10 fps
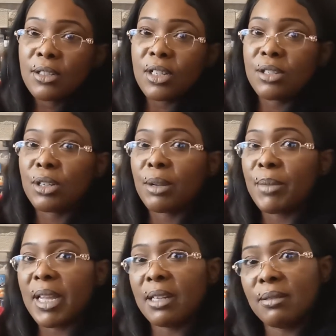Do you see what I
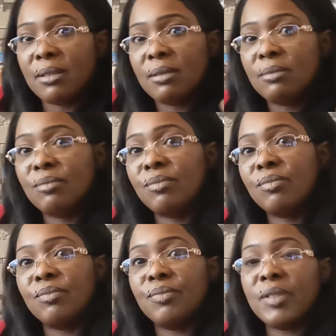mean?
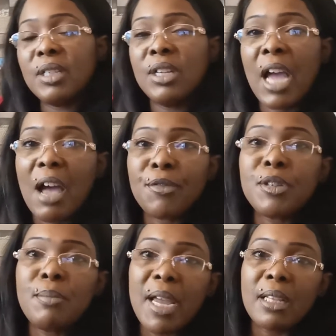You have
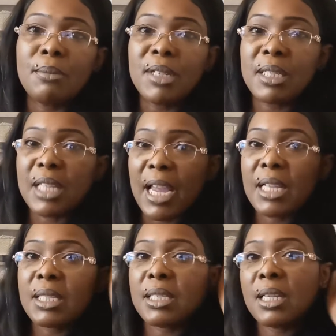to make the
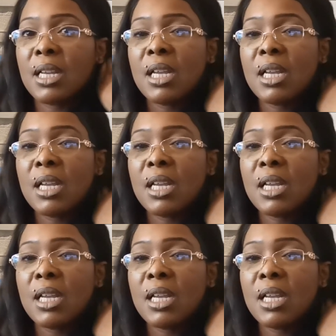mistakes.